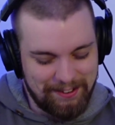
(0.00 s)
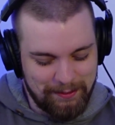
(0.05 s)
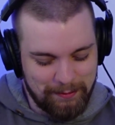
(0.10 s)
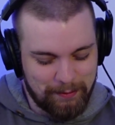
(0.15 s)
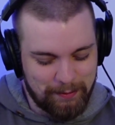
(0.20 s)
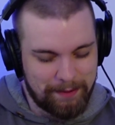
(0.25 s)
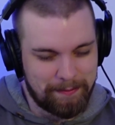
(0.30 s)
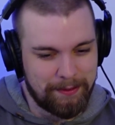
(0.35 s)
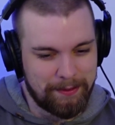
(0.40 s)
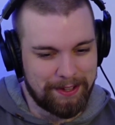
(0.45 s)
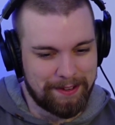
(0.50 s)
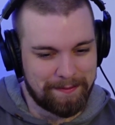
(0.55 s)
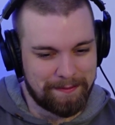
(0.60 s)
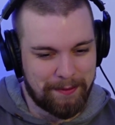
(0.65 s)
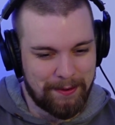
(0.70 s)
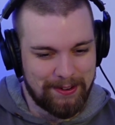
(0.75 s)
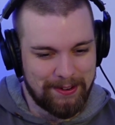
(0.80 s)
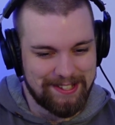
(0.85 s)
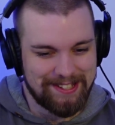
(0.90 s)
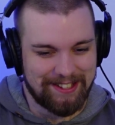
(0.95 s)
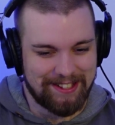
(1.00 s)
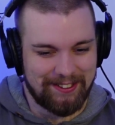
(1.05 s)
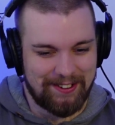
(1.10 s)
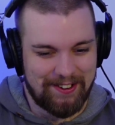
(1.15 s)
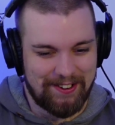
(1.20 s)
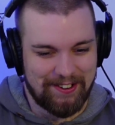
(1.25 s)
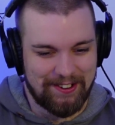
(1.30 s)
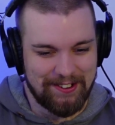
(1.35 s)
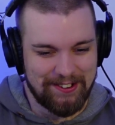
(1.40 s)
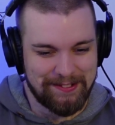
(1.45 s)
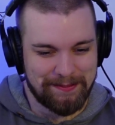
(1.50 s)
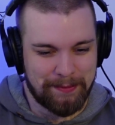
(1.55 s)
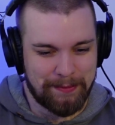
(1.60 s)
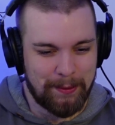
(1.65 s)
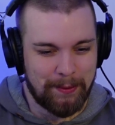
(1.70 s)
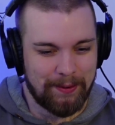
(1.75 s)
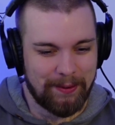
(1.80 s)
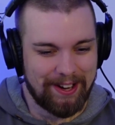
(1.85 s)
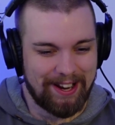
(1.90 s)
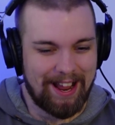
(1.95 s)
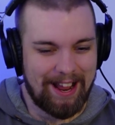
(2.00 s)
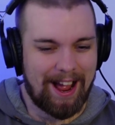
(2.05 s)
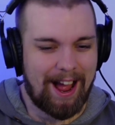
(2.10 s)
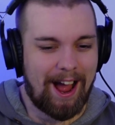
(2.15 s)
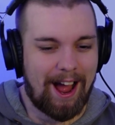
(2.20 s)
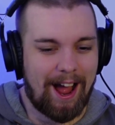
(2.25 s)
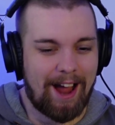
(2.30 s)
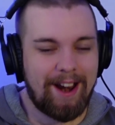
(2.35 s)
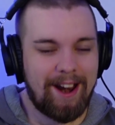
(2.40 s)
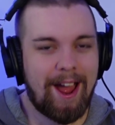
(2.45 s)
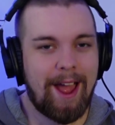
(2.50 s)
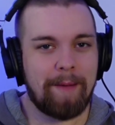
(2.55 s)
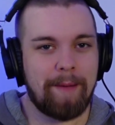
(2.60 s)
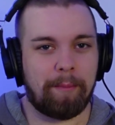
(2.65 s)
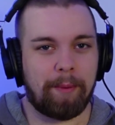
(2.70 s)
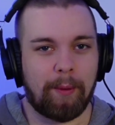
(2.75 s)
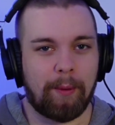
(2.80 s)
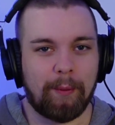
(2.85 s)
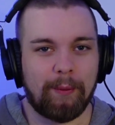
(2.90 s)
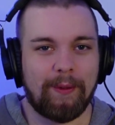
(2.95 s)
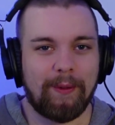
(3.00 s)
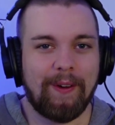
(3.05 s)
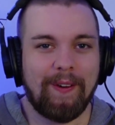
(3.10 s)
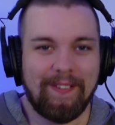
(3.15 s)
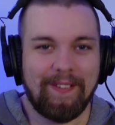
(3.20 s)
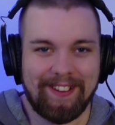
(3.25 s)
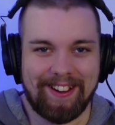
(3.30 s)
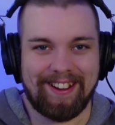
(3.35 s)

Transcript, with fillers: 1 million points and Locke goes bald. Uh, aren't I bald though?